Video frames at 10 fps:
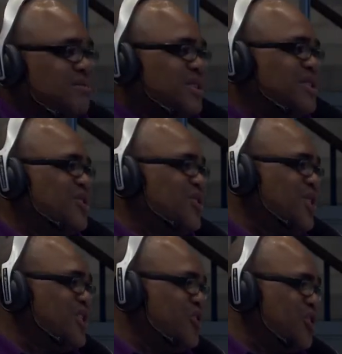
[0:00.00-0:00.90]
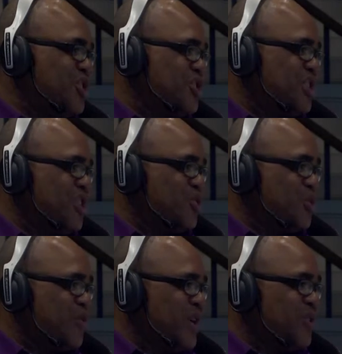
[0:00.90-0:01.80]
it is only the rich that you
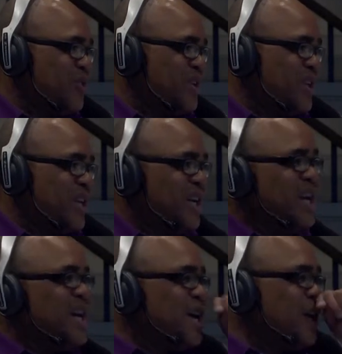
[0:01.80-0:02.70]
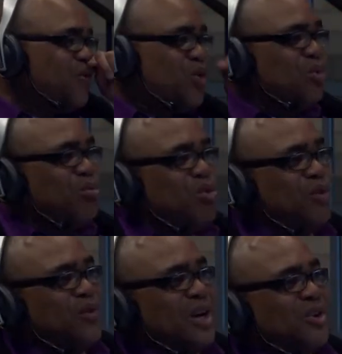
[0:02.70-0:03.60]
will find over there. If you
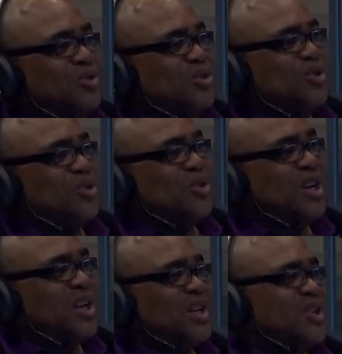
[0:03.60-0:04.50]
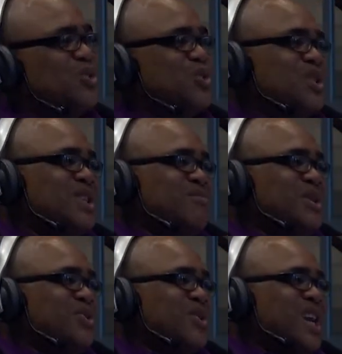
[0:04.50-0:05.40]
move down to Surulere, you see the
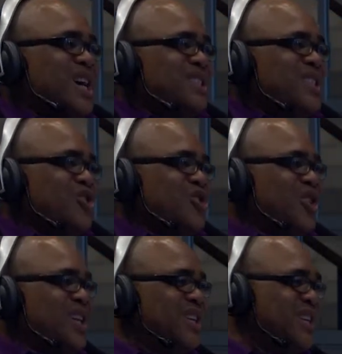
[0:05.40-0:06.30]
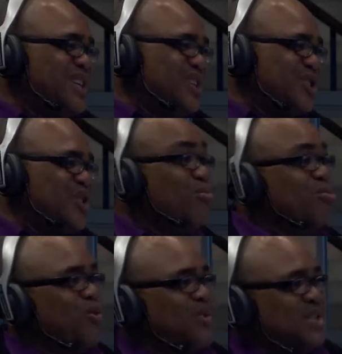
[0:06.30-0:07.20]
middle class, they're struggling, some
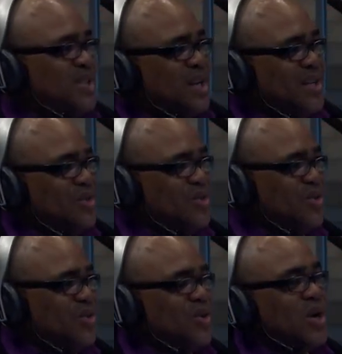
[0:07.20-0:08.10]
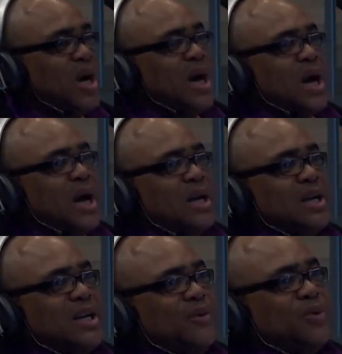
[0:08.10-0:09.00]
movie stars also.
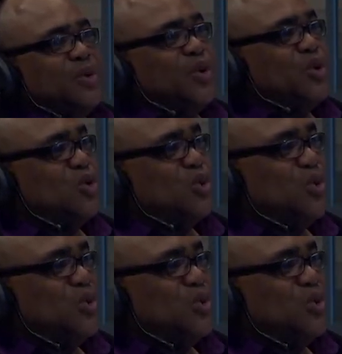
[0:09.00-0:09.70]
And if you go to